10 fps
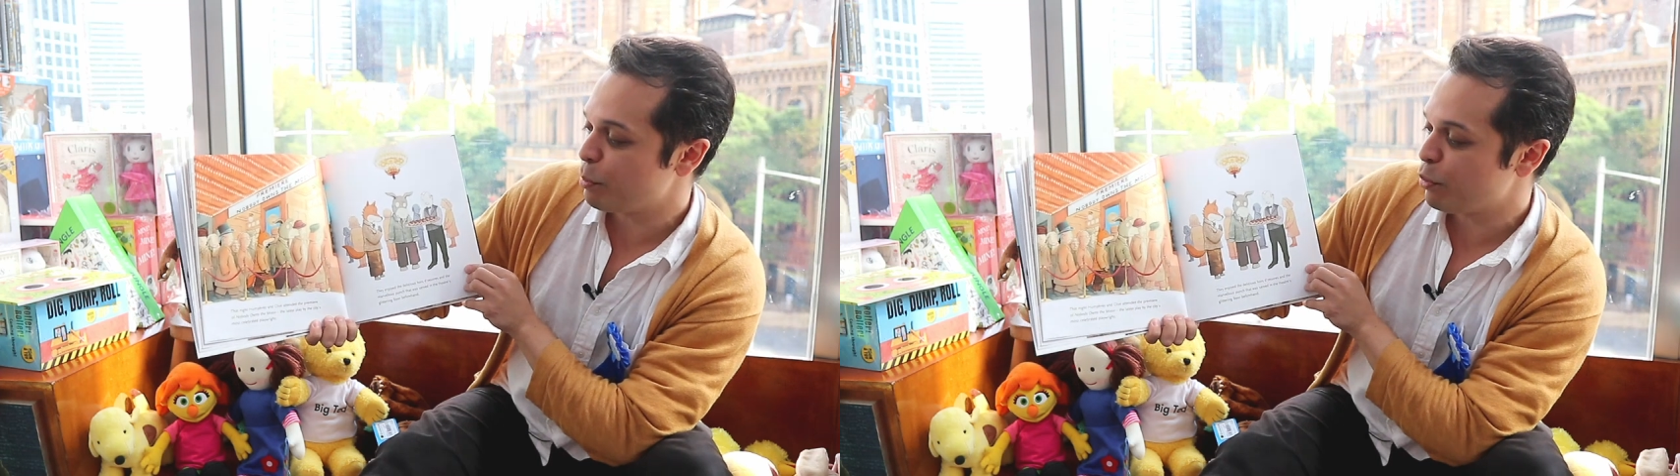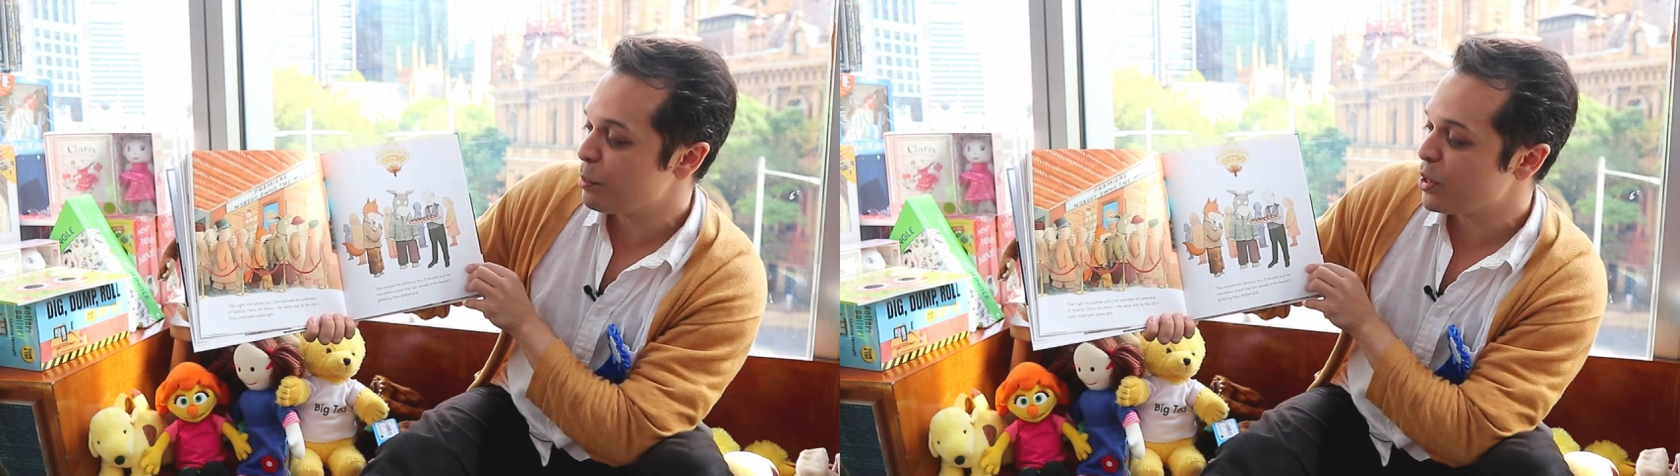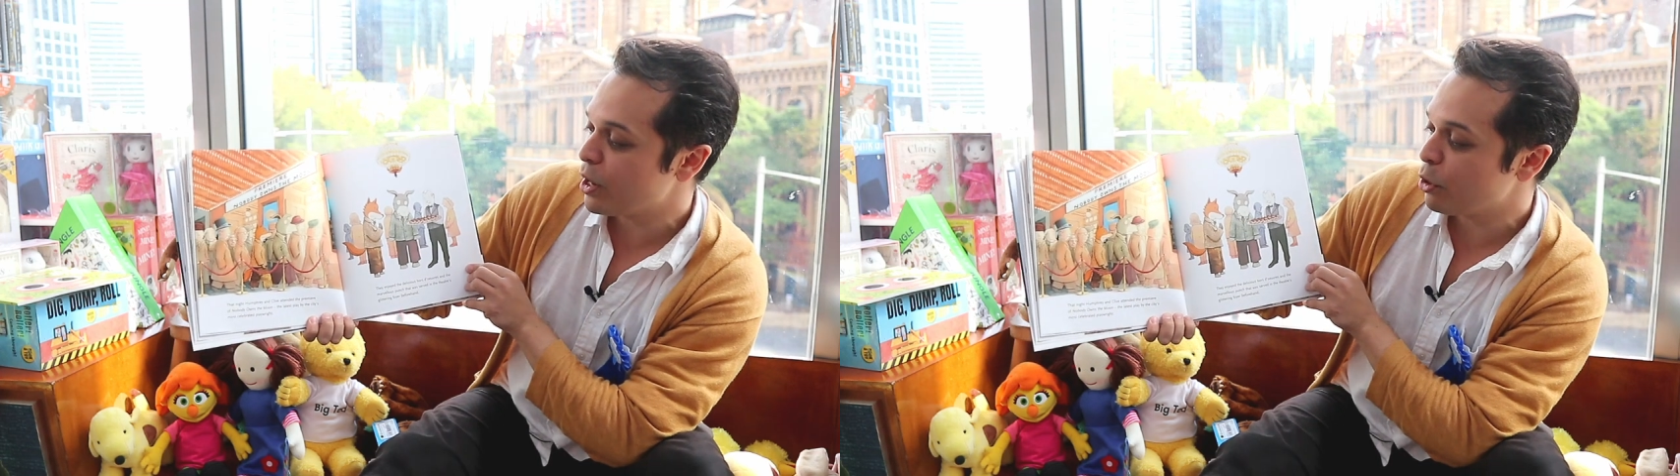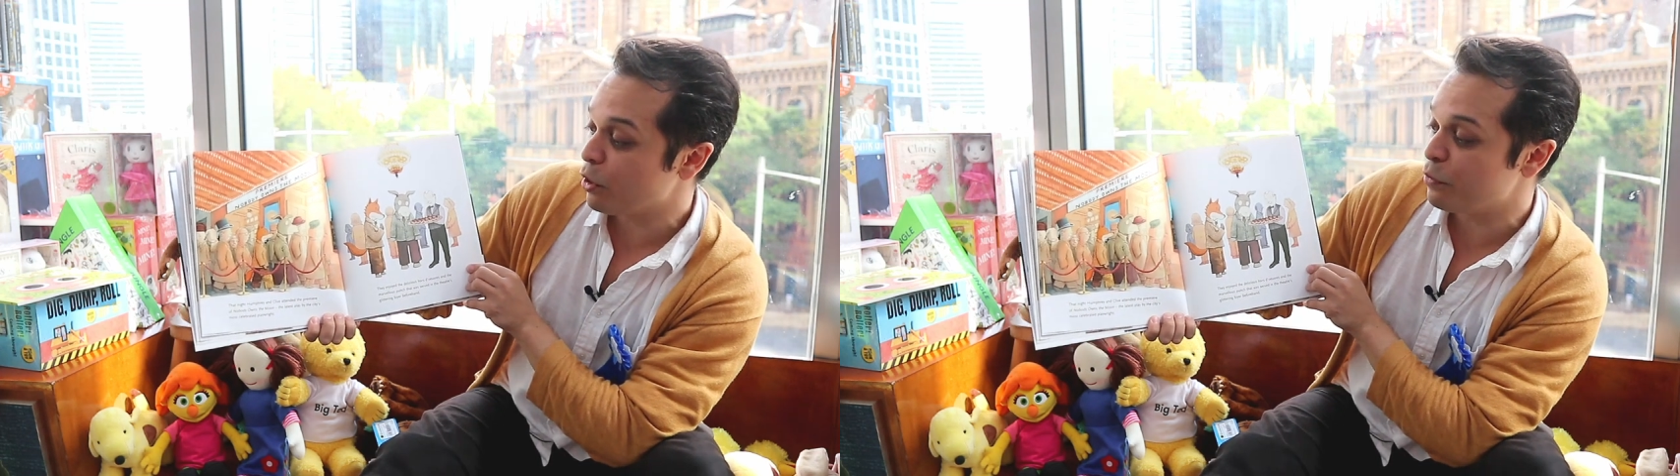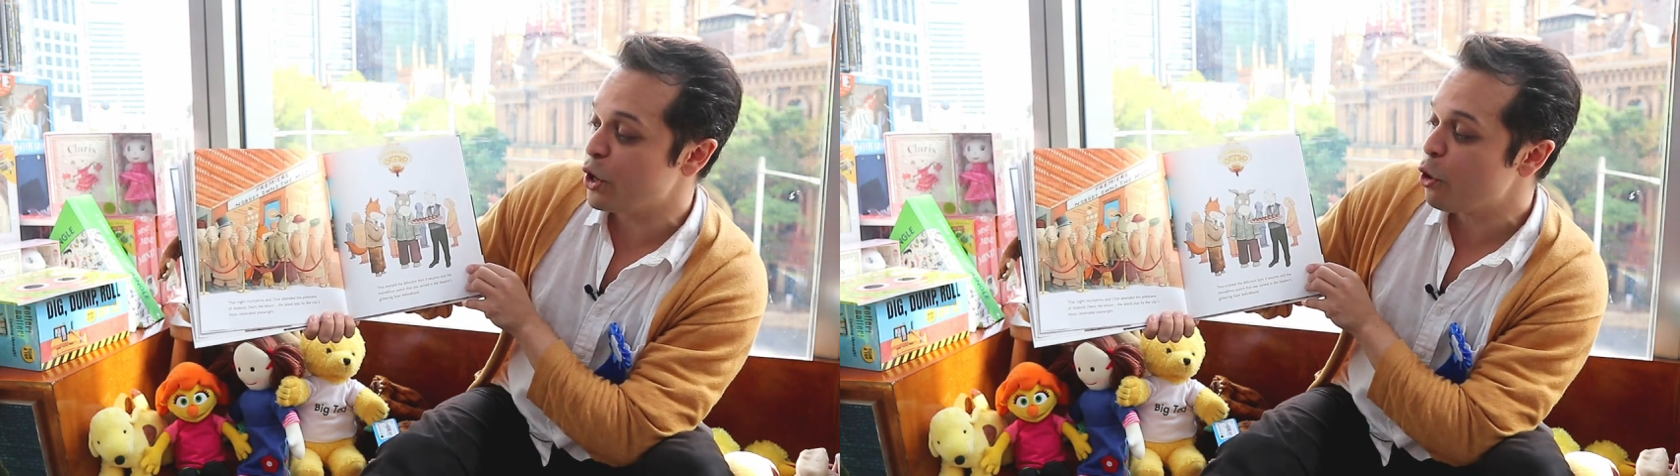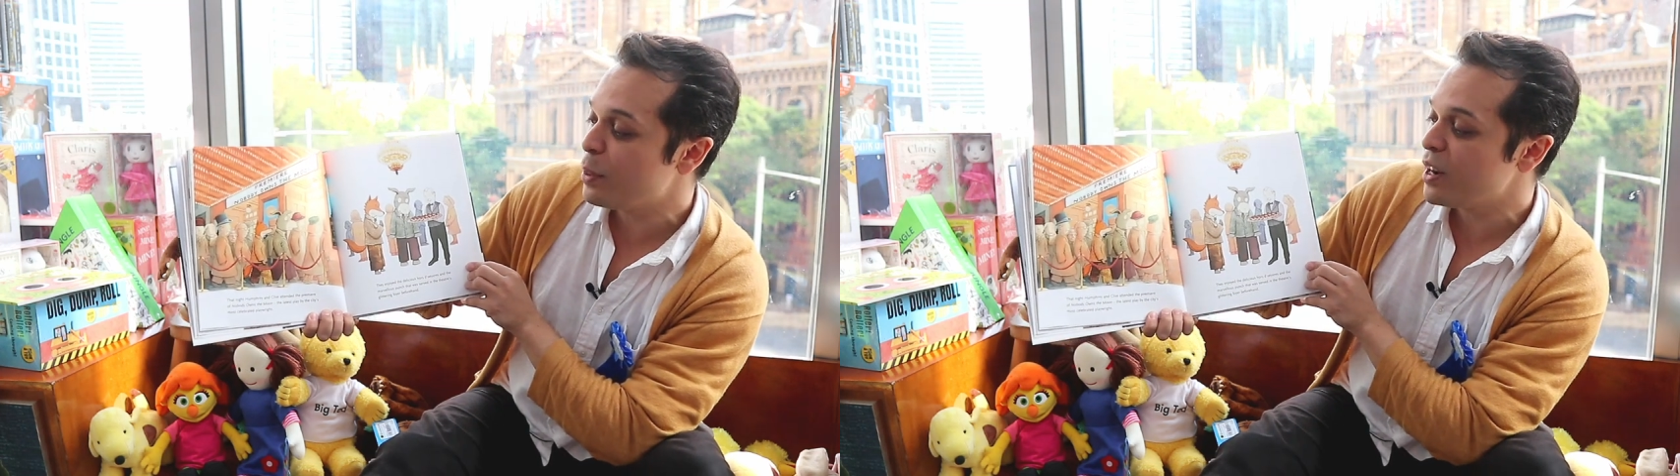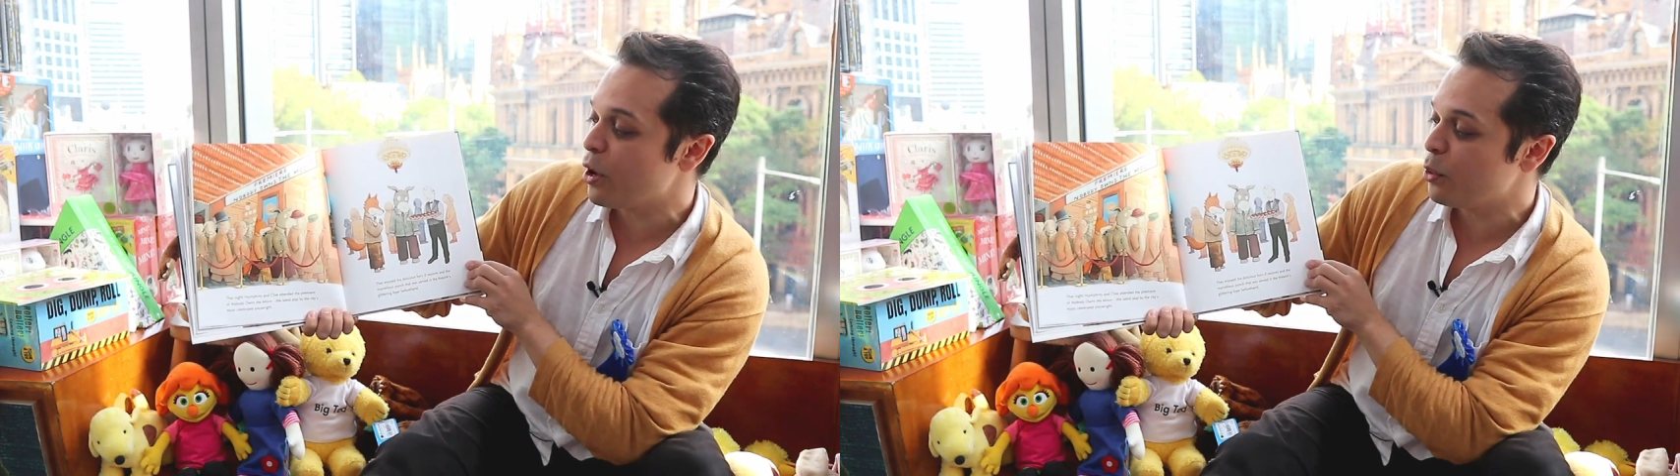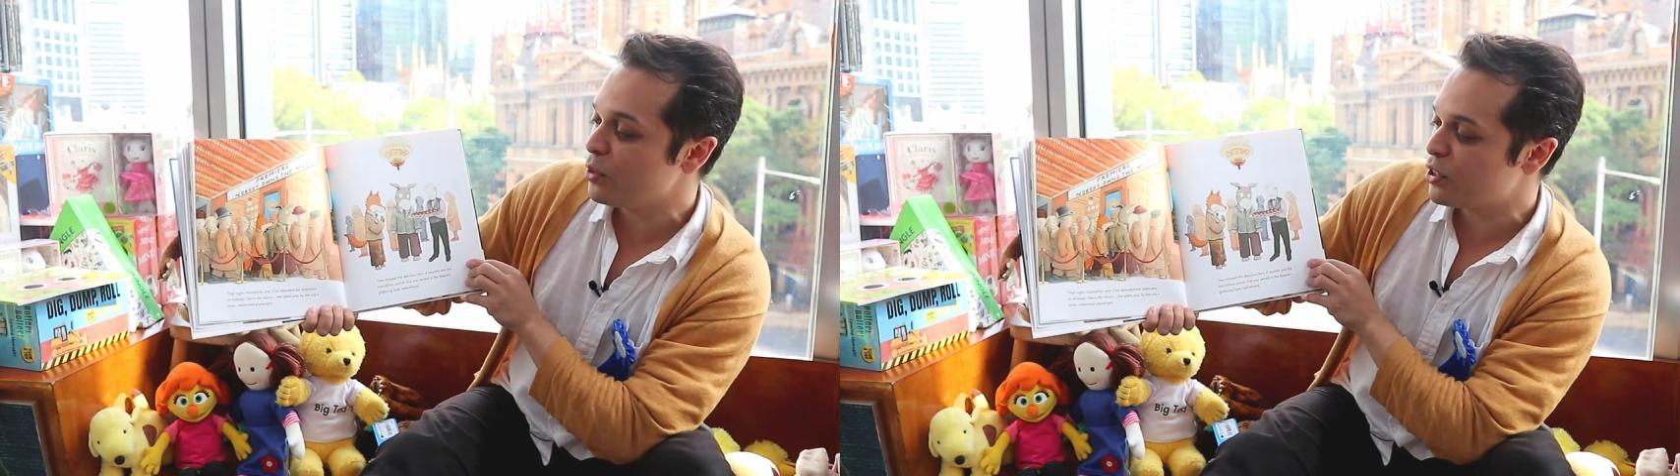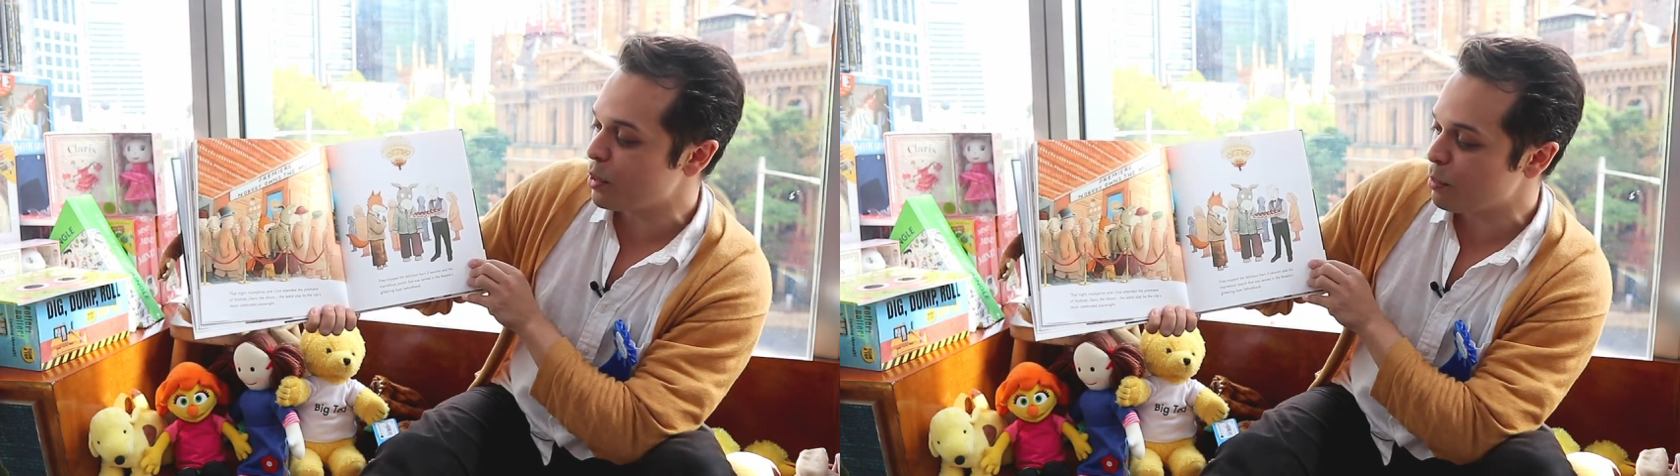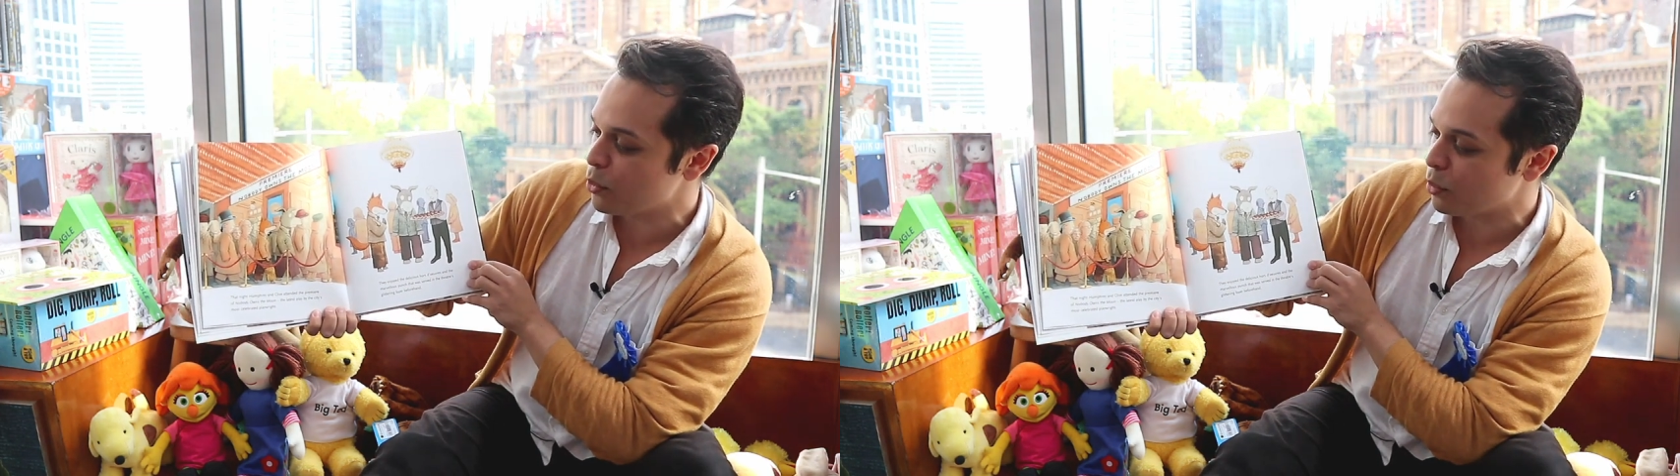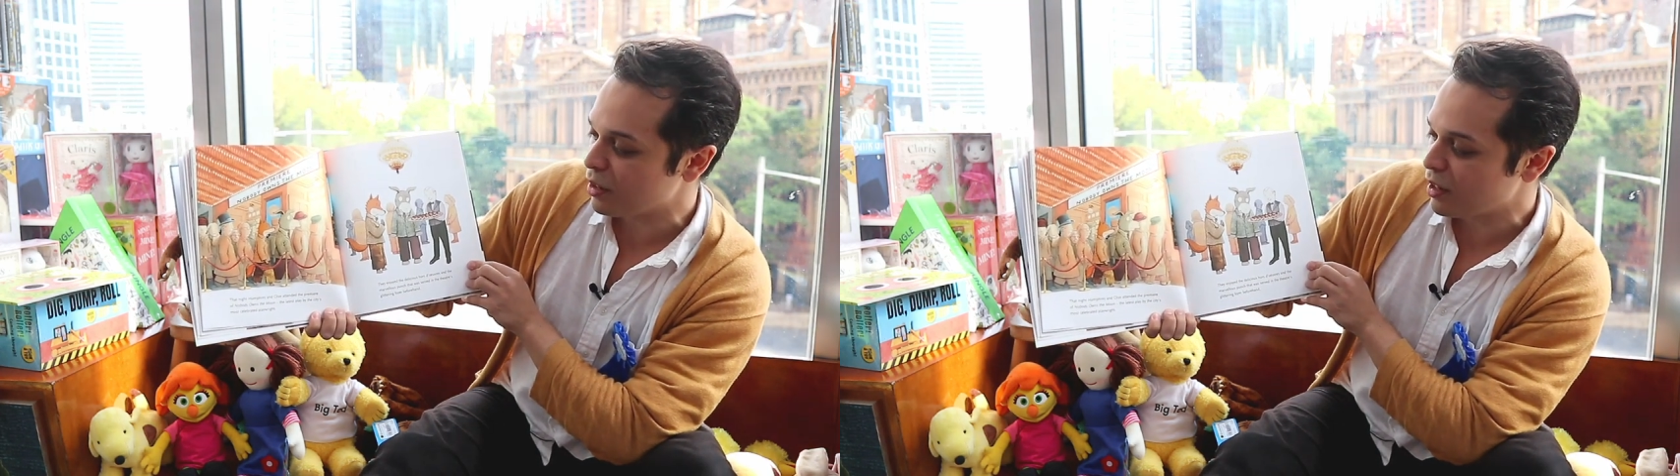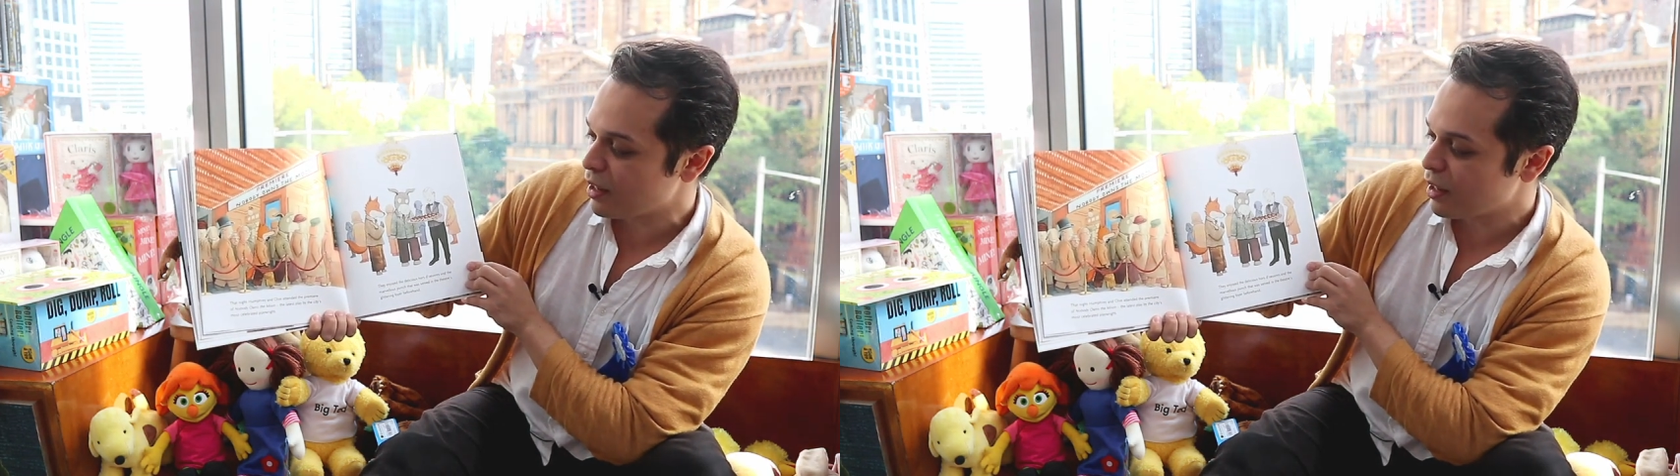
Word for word: the premiere of Nobody Owns the Moon,